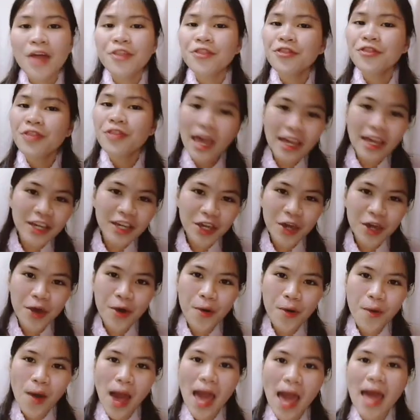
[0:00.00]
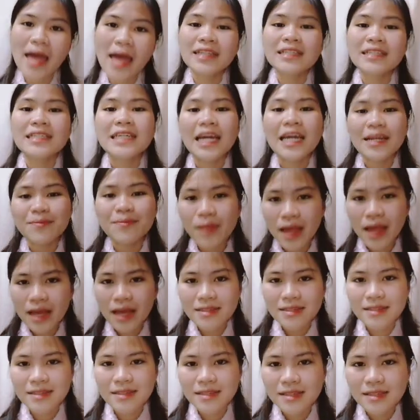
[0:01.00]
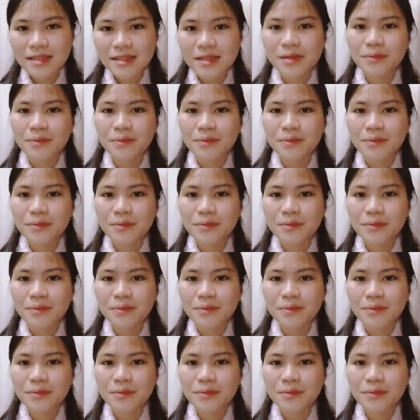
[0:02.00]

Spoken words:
Thank you and God bless.